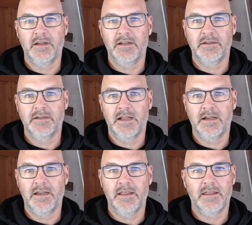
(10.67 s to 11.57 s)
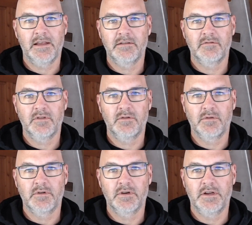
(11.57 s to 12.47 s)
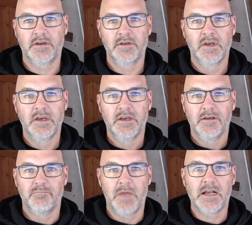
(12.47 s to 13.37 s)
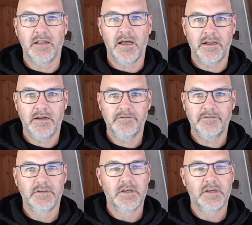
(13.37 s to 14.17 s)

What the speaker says: Not anything that we're gonna make light of.